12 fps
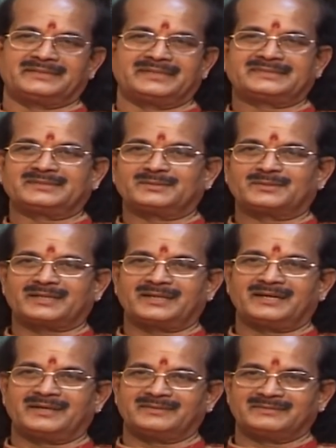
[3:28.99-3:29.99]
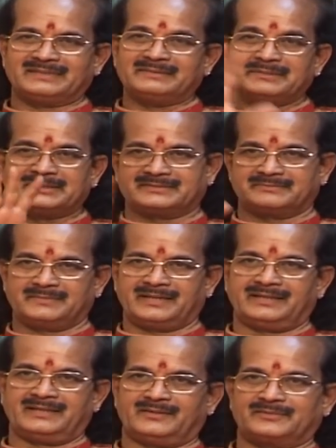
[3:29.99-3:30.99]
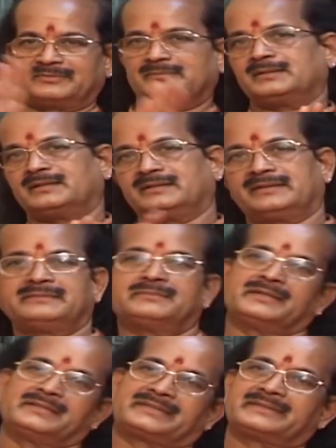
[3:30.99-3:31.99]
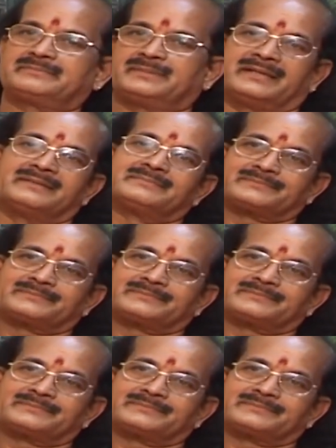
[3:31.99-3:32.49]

There is no uh, limit, male or female. Anybody they can play.